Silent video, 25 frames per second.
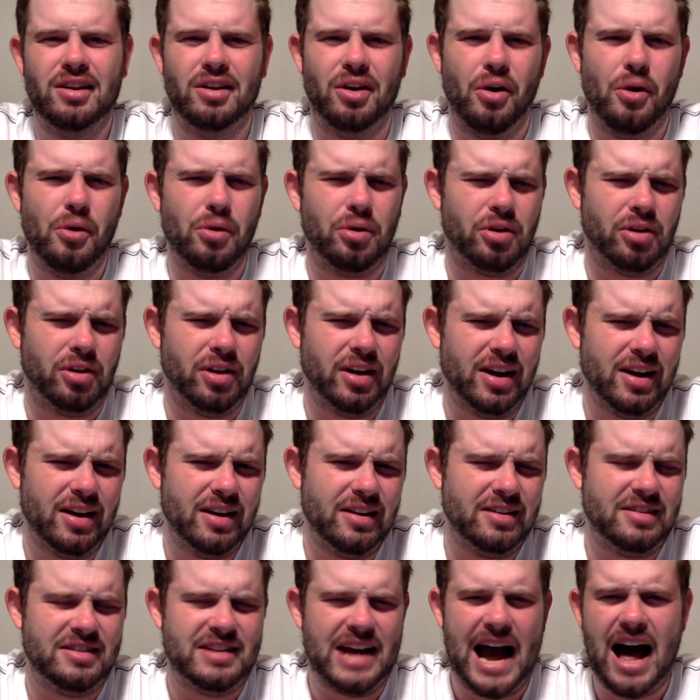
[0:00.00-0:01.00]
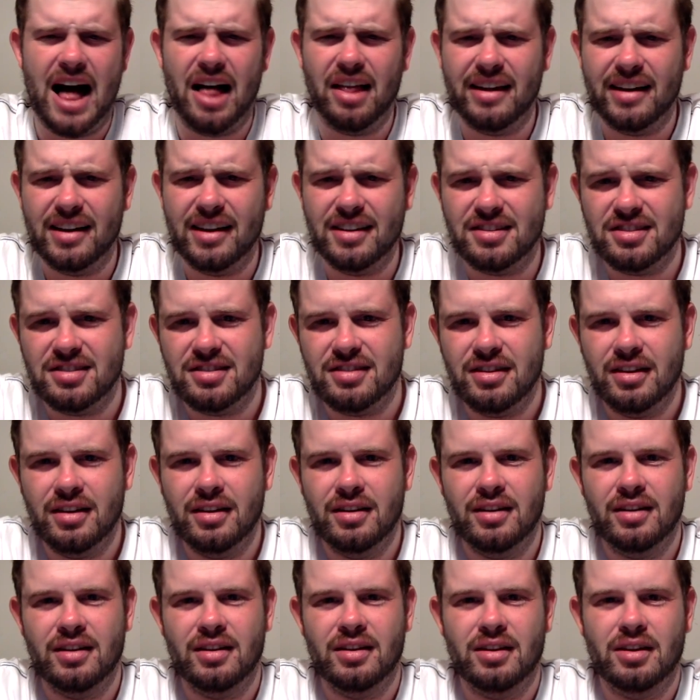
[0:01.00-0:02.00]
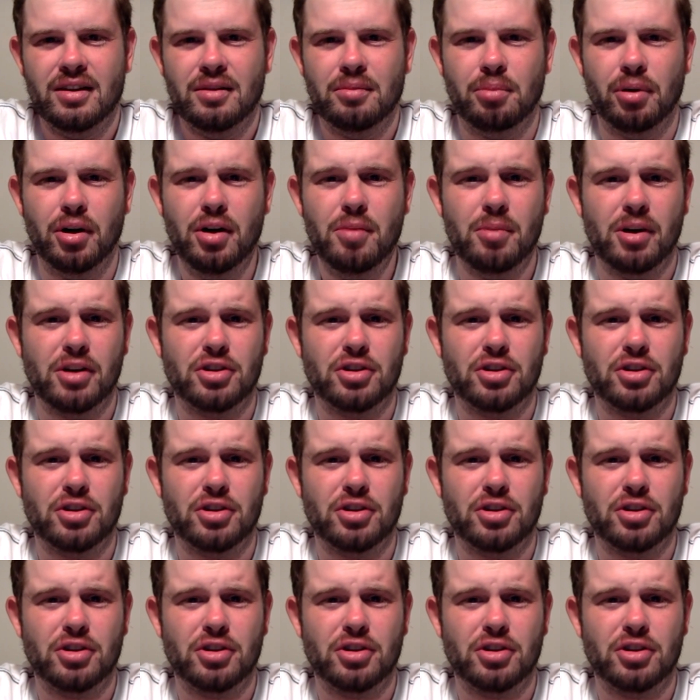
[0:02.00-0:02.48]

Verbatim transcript: Oakland, Dallas, pretty